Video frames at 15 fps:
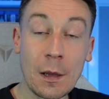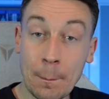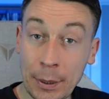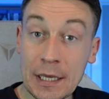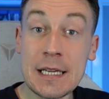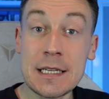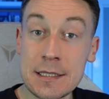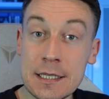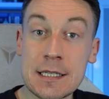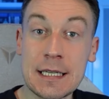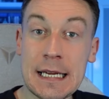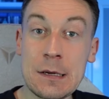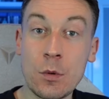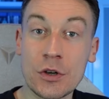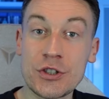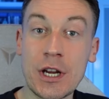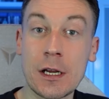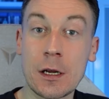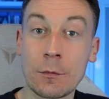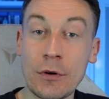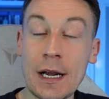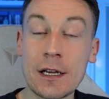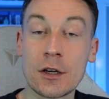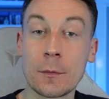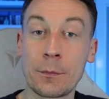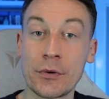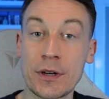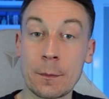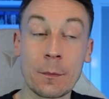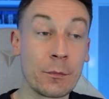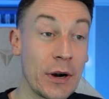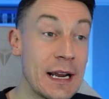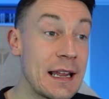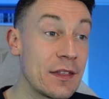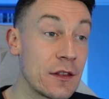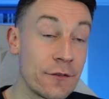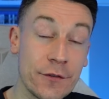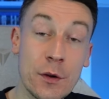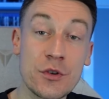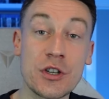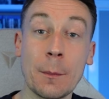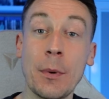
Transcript: pleased to see what Jacob Wright could bring in the future.